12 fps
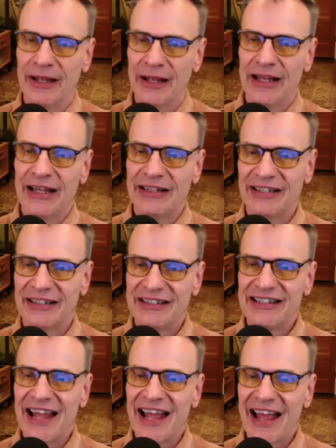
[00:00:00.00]

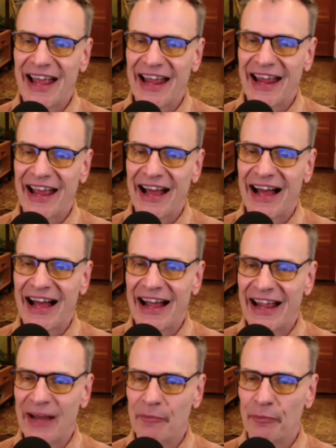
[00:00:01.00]
Today, I
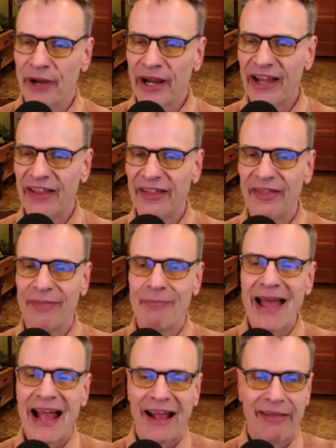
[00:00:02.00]
am bringing
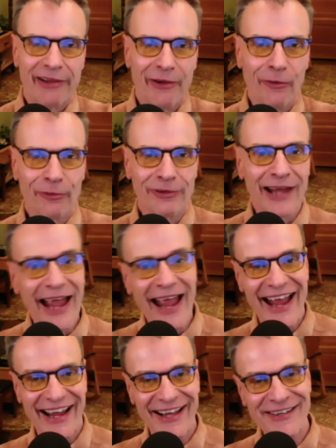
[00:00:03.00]
back the old gang,